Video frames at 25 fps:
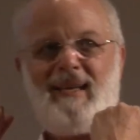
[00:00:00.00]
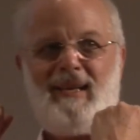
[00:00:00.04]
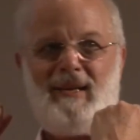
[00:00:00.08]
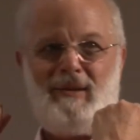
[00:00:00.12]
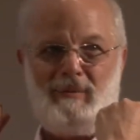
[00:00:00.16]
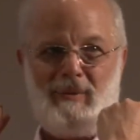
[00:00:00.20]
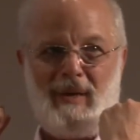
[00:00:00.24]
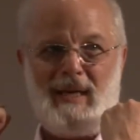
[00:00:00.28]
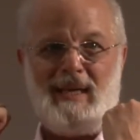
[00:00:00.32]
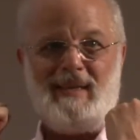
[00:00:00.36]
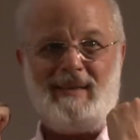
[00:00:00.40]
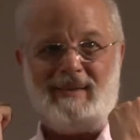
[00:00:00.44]

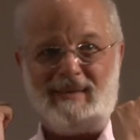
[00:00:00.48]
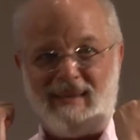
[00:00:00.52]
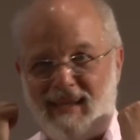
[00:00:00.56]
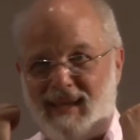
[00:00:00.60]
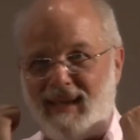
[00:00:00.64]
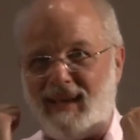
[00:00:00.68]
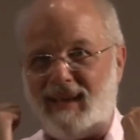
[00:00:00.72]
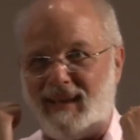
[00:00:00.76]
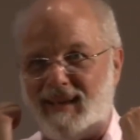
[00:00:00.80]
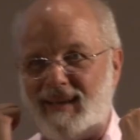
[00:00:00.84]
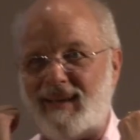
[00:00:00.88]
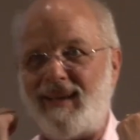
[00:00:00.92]
and wades
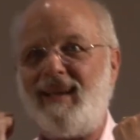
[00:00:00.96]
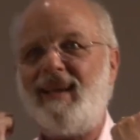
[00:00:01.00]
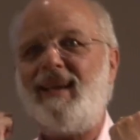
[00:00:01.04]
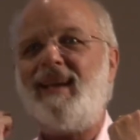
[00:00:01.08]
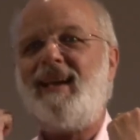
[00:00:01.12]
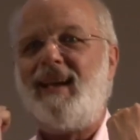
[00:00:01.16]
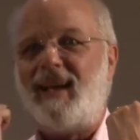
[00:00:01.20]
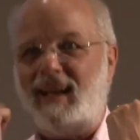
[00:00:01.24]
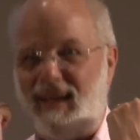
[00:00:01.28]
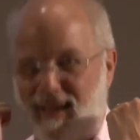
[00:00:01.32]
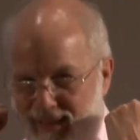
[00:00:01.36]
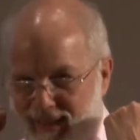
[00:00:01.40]
in,
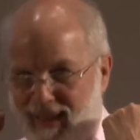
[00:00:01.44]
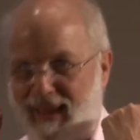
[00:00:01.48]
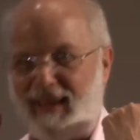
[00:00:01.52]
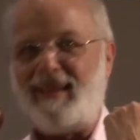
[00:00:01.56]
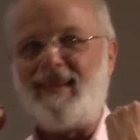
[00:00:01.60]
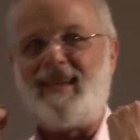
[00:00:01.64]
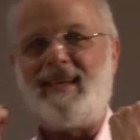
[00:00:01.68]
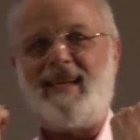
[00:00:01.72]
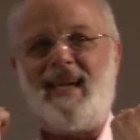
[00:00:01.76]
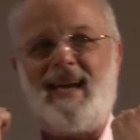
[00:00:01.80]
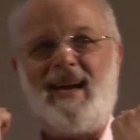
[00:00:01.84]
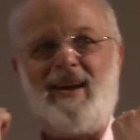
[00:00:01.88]
and
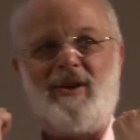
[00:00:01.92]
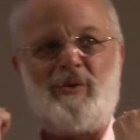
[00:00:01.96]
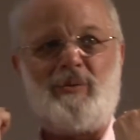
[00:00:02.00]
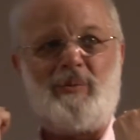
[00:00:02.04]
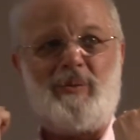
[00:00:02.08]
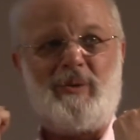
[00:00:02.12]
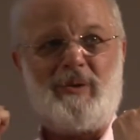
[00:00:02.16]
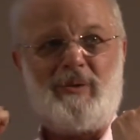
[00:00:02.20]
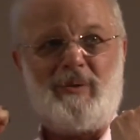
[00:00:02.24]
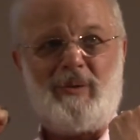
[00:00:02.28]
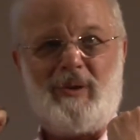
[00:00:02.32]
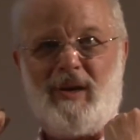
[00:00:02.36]
then the cows
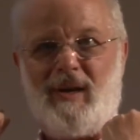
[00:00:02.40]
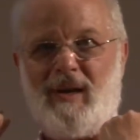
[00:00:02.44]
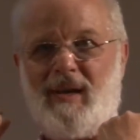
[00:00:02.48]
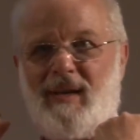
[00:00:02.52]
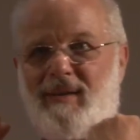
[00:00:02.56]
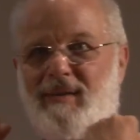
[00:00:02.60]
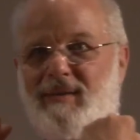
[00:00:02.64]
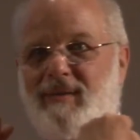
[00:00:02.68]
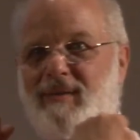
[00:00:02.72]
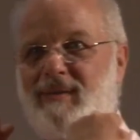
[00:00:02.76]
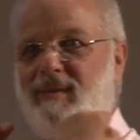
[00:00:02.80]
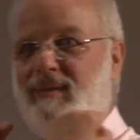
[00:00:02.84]
will
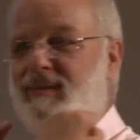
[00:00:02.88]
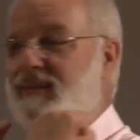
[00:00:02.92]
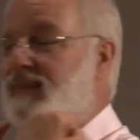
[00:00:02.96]
cross.